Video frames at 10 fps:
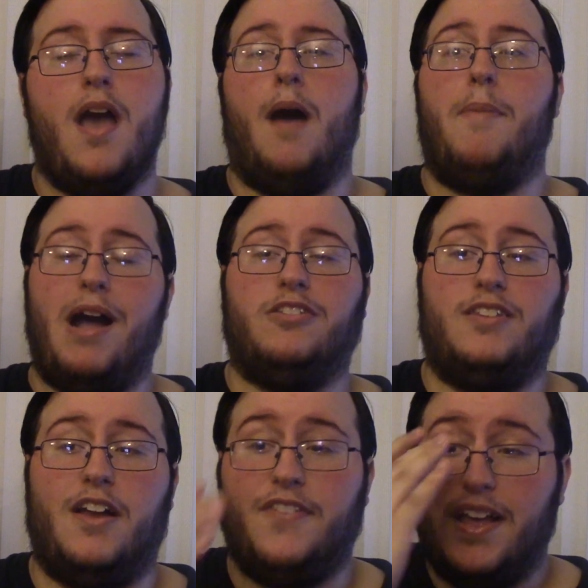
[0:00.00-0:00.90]
about
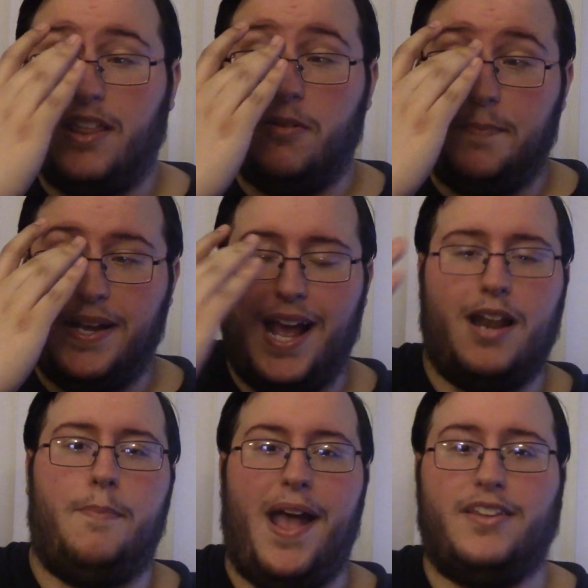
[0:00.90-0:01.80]
stuff, they would be
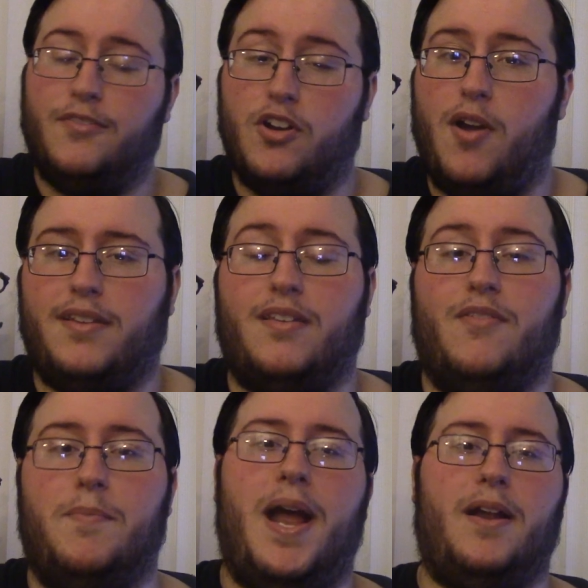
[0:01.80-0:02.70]
kind of passive
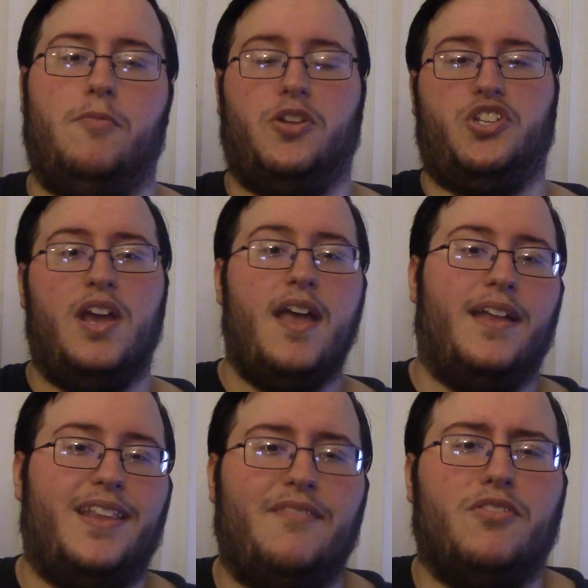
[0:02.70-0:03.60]
aggressive about it, which
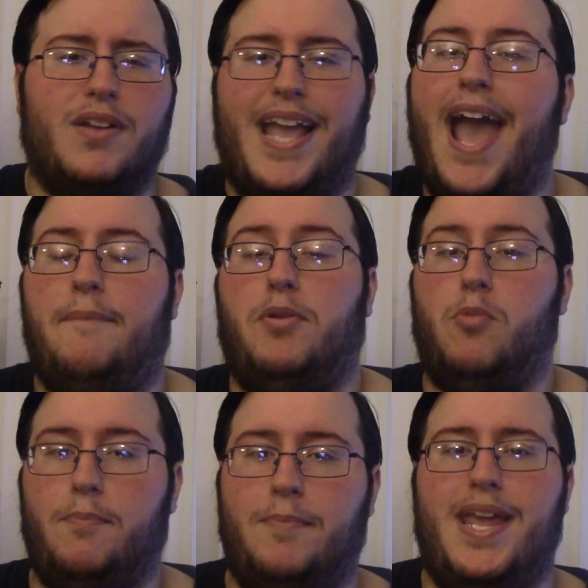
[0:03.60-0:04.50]
never really
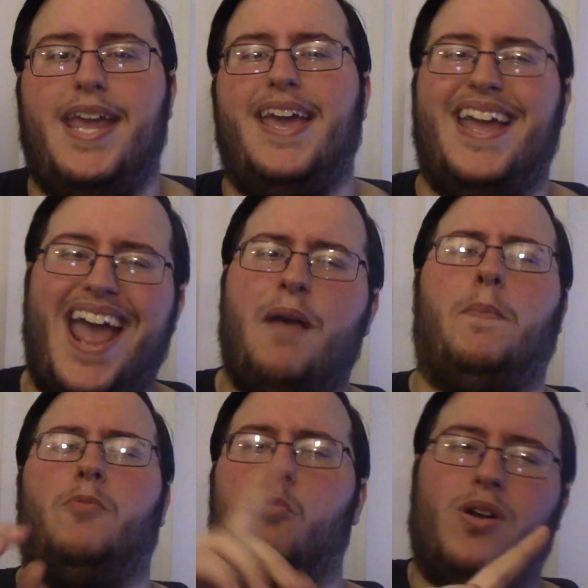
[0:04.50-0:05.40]
happened with me. It
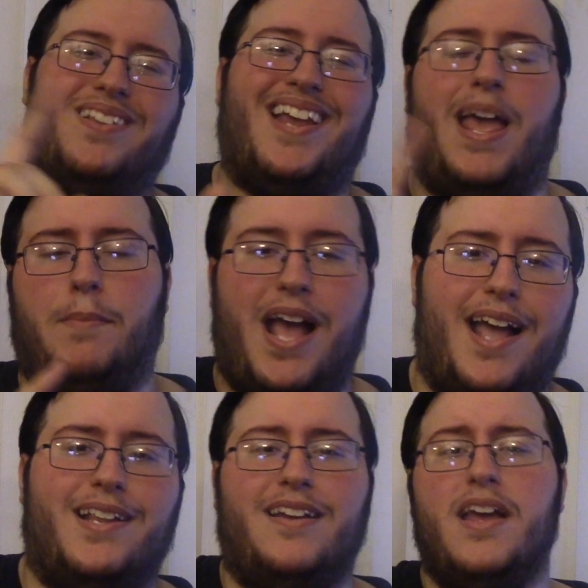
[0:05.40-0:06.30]
happened one time,
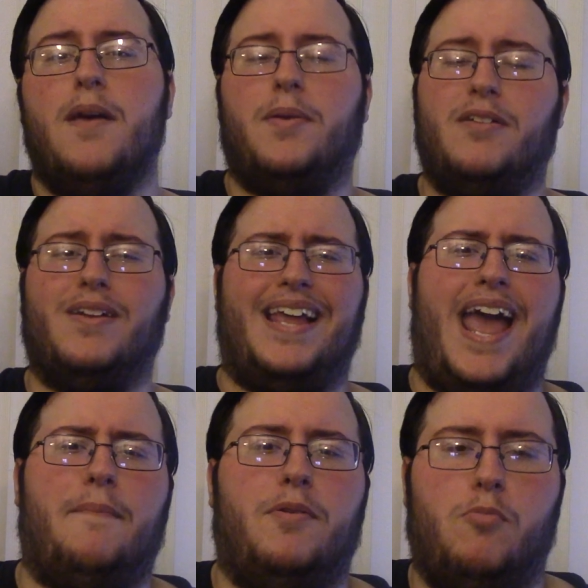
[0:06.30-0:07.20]
kinda, but it really
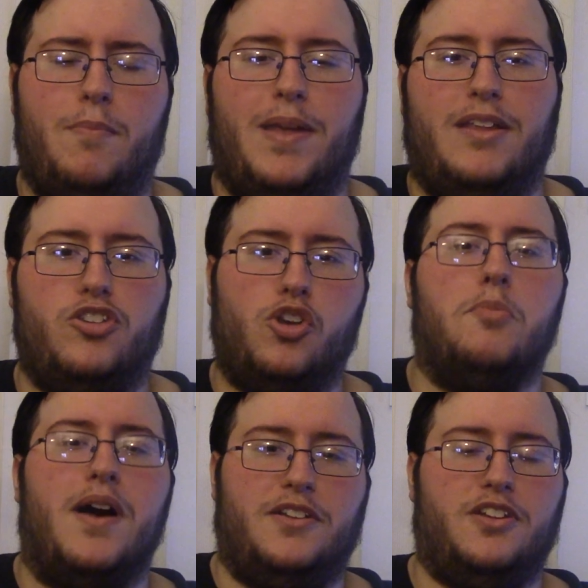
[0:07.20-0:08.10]
happened with me
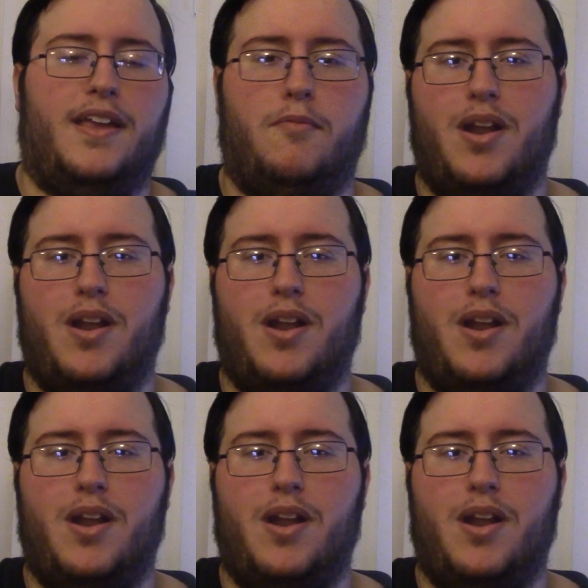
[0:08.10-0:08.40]
too much.